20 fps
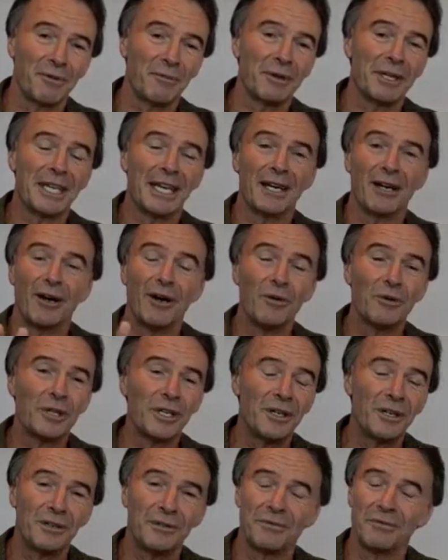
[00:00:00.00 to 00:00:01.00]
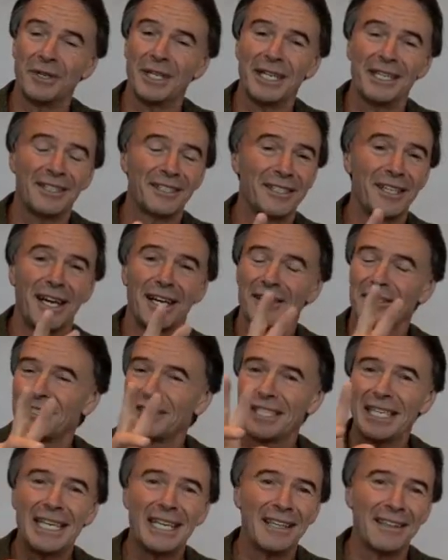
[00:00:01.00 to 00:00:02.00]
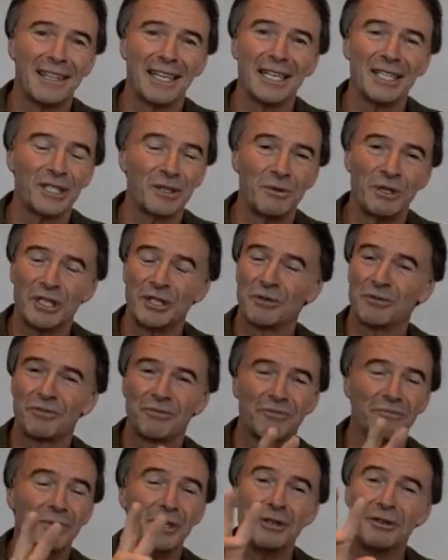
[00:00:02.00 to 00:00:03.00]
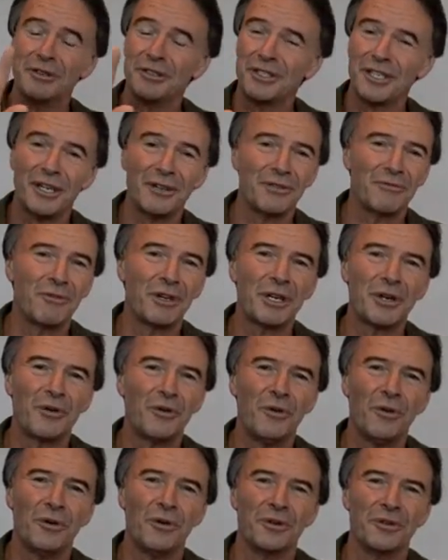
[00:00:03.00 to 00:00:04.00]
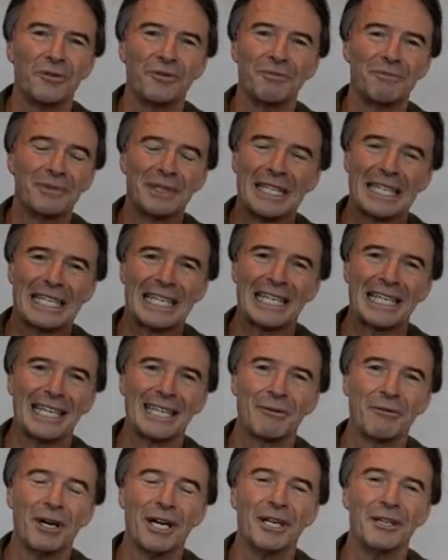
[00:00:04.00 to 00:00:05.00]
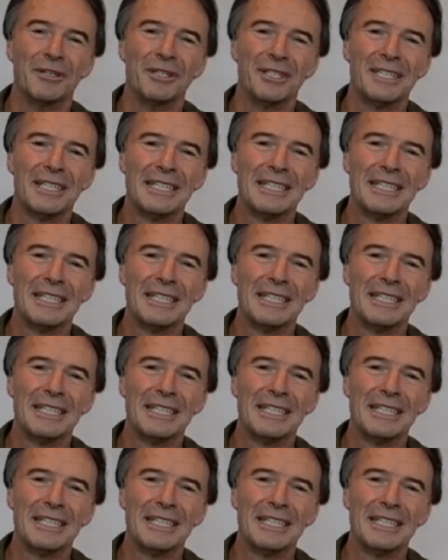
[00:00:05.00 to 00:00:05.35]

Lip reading: When we get older, we start seeing things which mirrors don't record particularly well.